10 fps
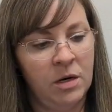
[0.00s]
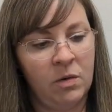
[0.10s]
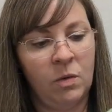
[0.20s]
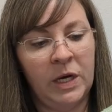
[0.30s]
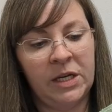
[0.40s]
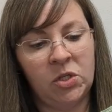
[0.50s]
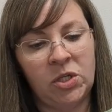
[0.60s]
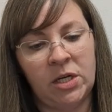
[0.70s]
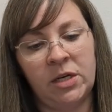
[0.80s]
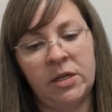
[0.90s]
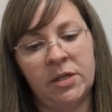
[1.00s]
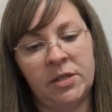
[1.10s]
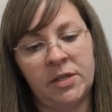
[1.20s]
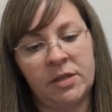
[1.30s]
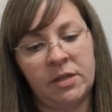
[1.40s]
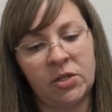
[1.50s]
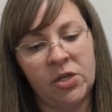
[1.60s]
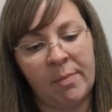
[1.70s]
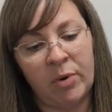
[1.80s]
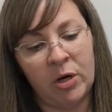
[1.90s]
which is the
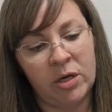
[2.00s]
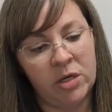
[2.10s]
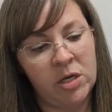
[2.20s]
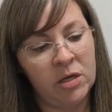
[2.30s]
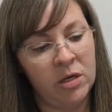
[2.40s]
shepherd.